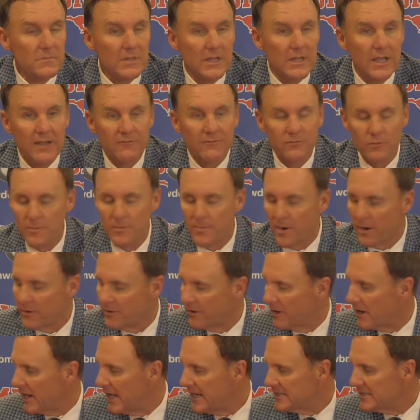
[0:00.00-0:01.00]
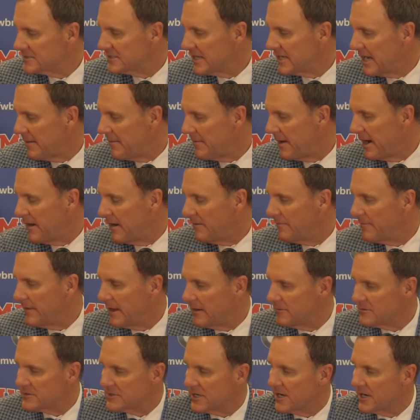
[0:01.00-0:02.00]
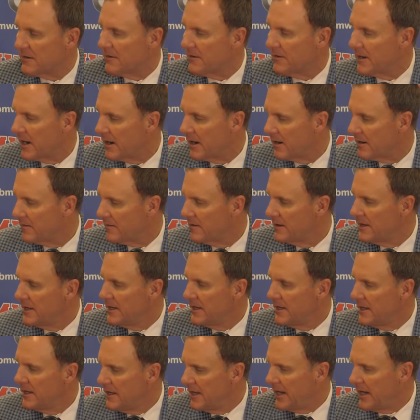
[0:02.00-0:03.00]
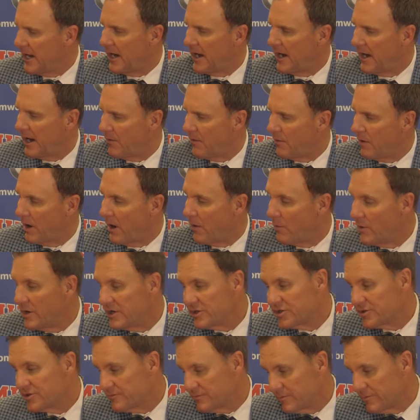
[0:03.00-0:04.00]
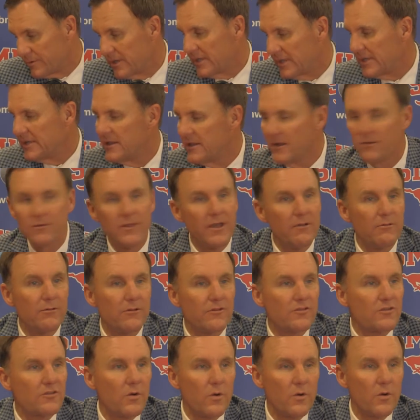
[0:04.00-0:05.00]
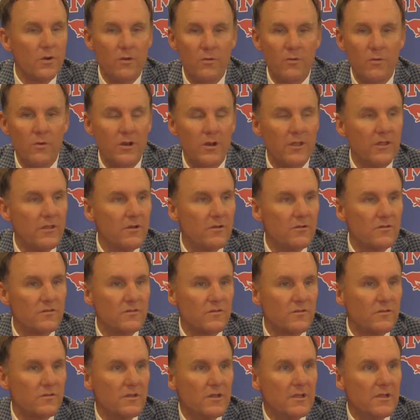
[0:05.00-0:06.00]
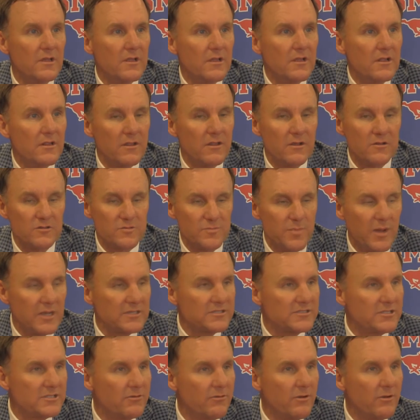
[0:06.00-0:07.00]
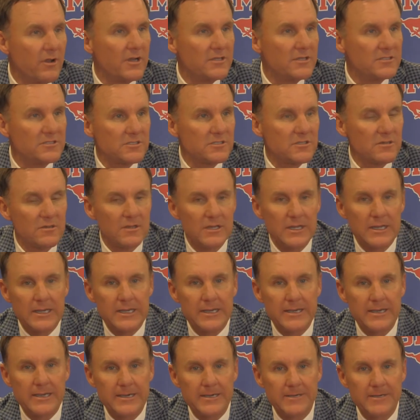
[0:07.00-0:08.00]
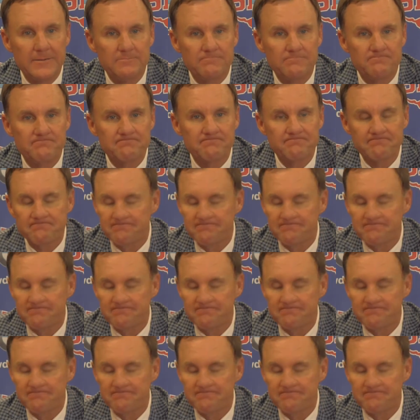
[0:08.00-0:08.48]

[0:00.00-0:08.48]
After we burned our last time out, that was our our. I, I wish really that they would have scored on one of those those busted runs, um,